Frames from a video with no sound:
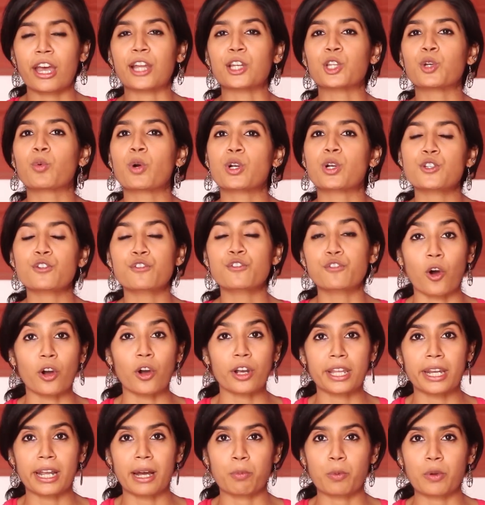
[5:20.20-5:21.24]
and you want to fog
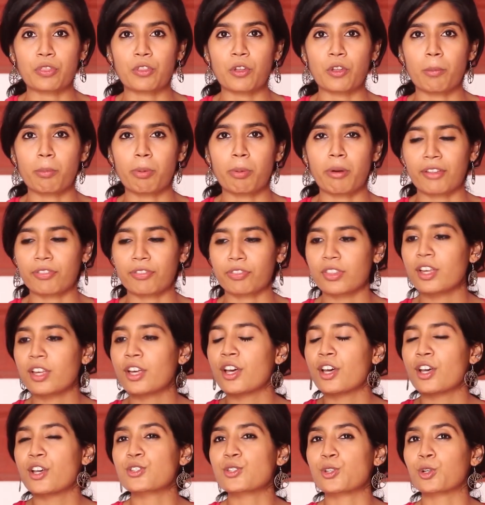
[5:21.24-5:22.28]
it up with your breath.
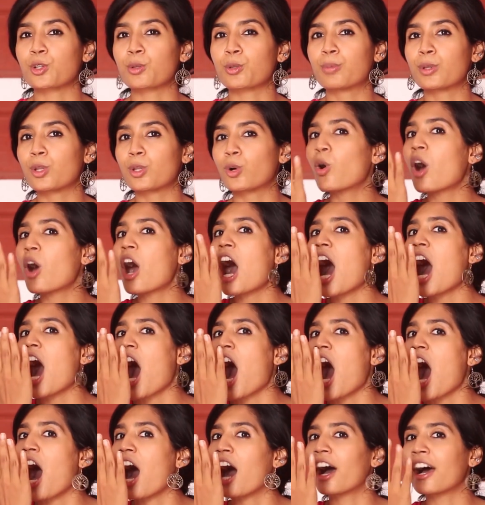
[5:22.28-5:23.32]
So you'll blow
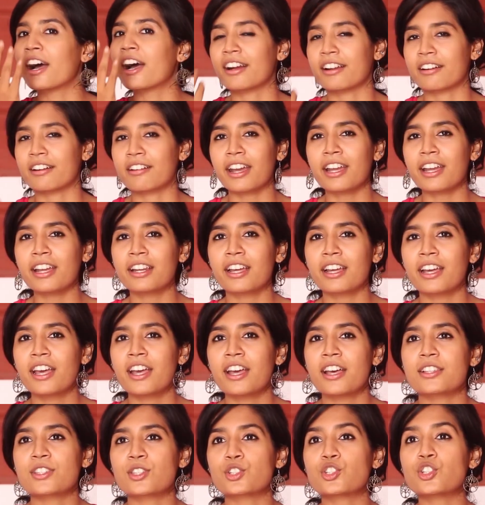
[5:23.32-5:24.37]
ha, right?
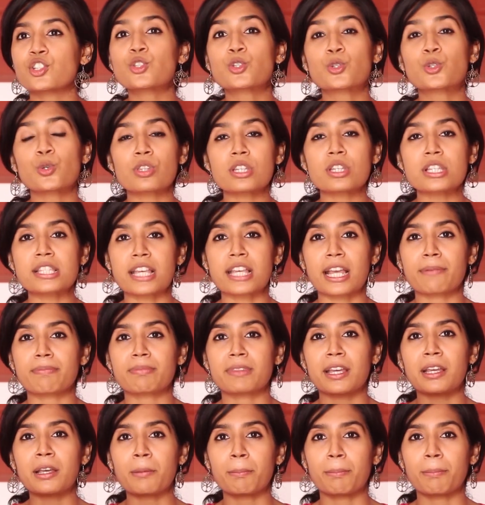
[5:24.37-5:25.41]
So just do the same
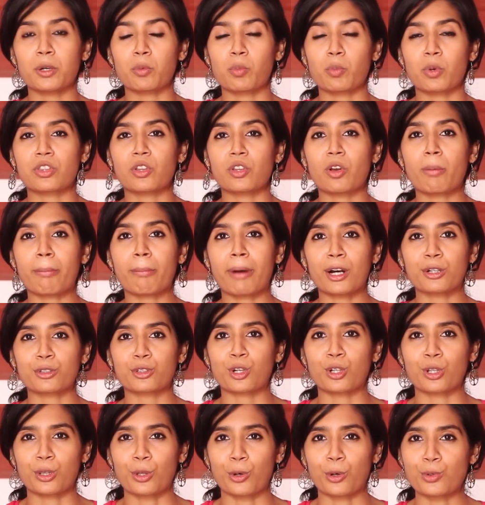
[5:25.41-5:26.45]
thing but with your mouth
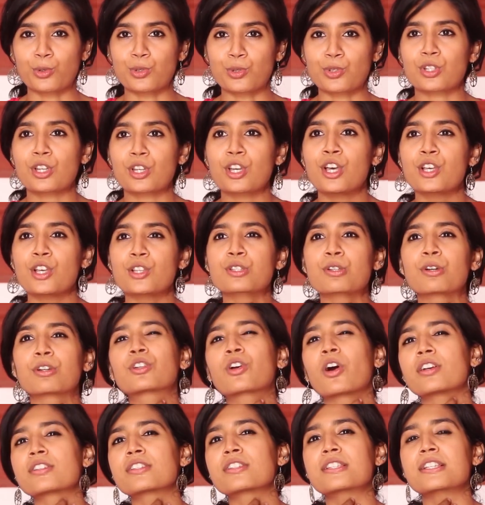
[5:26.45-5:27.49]
closed. So it
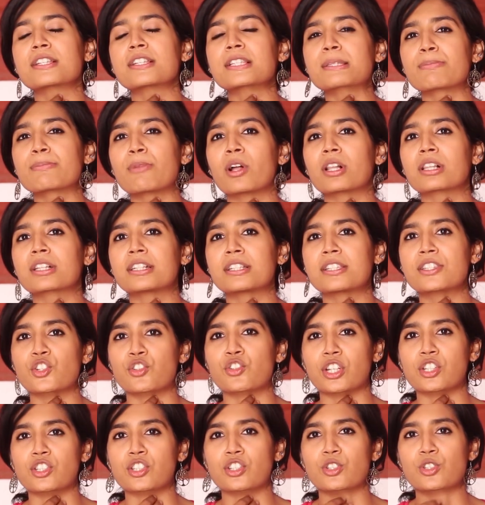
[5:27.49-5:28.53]
causes a small
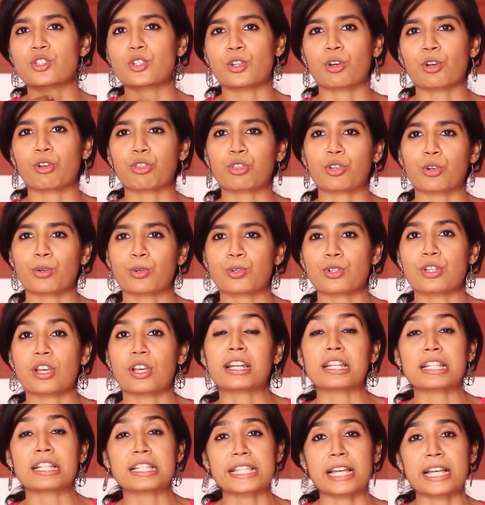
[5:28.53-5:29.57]
constriction to your throat
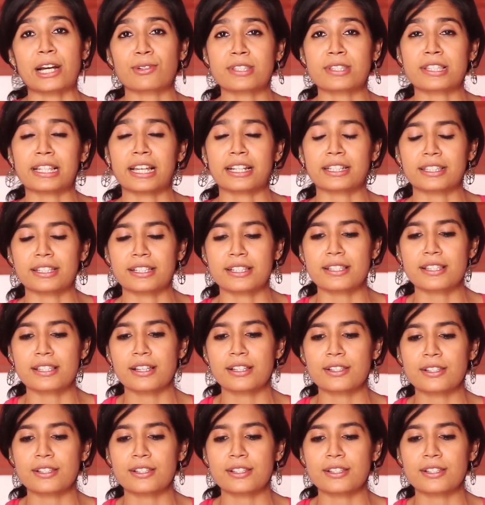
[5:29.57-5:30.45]
and it sounds like this.